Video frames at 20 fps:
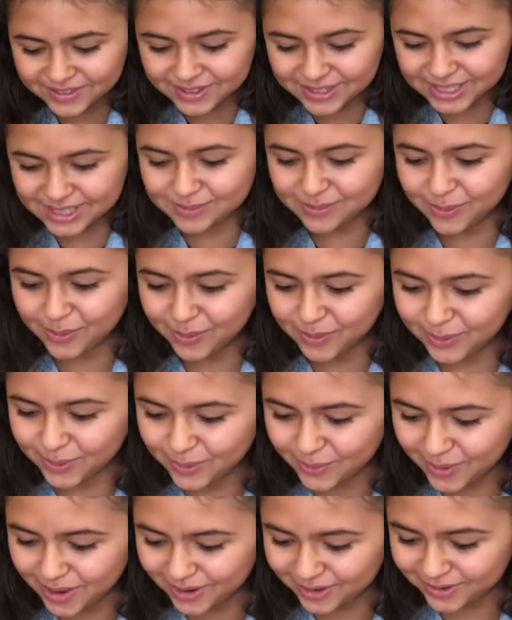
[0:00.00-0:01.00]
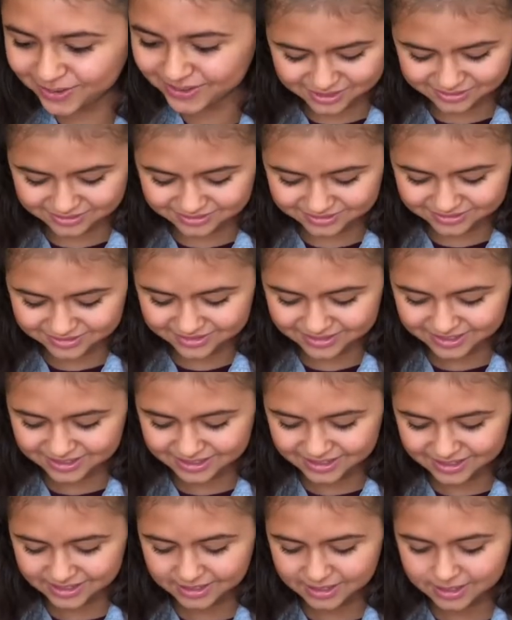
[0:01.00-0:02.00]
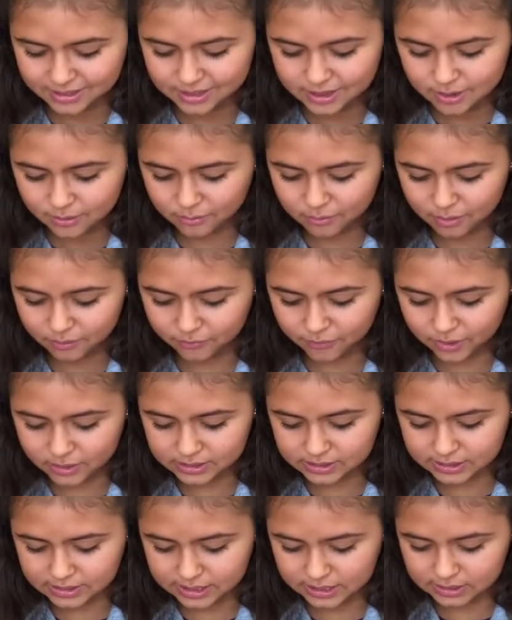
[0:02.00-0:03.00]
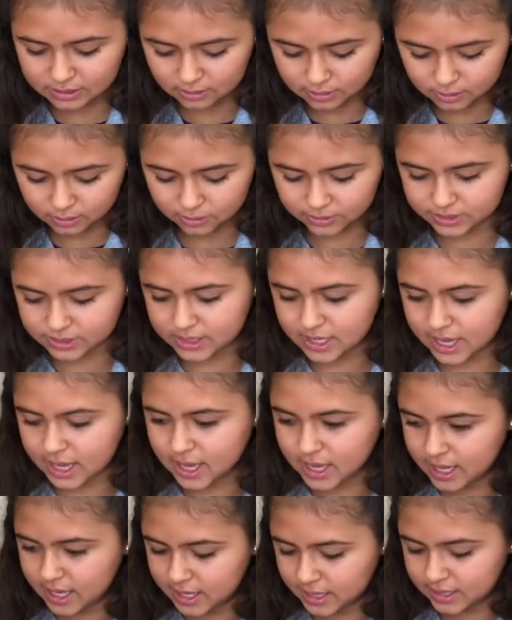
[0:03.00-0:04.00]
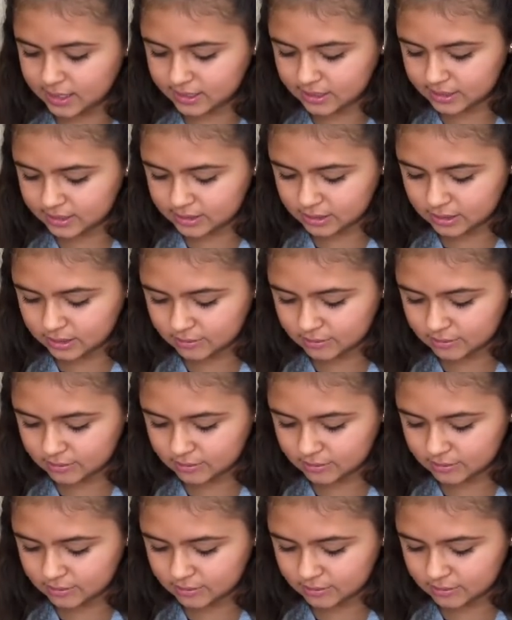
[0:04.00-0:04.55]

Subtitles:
Just pour the water in. Well, first let's get the little sand.